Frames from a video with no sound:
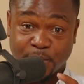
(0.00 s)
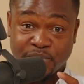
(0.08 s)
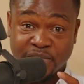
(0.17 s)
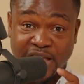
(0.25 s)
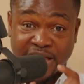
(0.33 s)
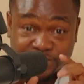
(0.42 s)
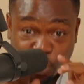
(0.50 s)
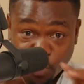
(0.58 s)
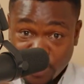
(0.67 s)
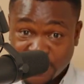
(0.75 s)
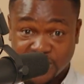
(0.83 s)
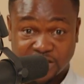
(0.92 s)
It's
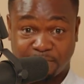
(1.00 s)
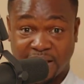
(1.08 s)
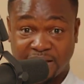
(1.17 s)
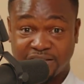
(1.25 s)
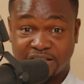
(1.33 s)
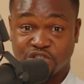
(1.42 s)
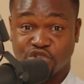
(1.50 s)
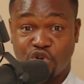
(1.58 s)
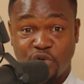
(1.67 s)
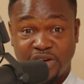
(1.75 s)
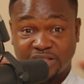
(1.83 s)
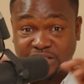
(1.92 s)
already a space, it's
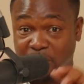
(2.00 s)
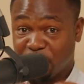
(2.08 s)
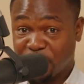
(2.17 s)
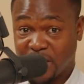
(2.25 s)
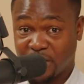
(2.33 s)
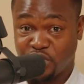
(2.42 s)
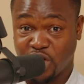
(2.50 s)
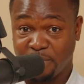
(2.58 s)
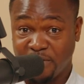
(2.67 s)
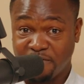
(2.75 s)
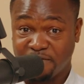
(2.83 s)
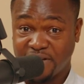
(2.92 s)
already something that you're going to
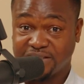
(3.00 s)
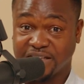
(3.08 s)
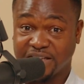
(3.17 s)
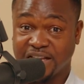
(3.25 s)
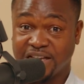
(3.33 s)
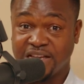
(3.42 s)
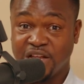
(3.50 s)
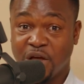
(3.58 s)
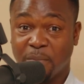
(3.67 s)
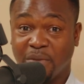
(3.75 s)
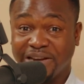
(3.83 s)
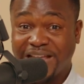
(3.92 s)
be investing in,
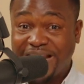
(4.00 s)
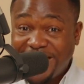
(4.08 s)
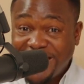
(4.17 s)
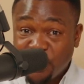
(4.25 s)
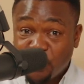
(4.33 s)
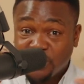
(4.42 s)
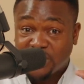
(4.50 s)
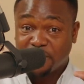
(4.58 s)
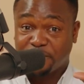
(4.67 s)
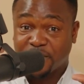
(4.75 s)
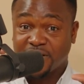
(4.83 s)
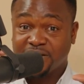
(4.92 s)
but that little
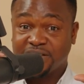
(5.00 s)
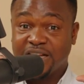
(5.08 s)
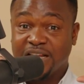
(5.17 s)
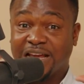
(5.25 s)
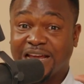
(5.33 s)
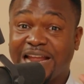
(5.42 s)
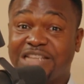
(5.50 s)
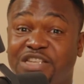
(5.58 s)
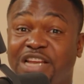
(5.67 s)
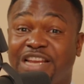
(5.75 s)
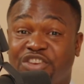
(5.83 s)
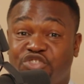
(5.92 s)
difference can
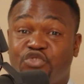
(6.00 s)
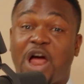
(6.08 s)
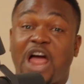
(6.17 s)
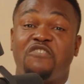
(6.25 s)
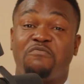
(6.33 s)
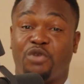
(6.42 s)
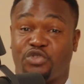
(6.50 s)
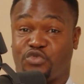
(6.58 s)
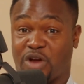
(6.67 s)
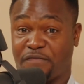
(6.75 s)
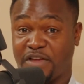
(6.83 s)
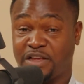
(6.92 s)
actually drive more
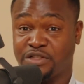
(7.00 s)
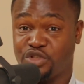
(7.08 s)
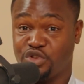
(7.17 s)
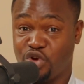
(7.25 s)
traffic into your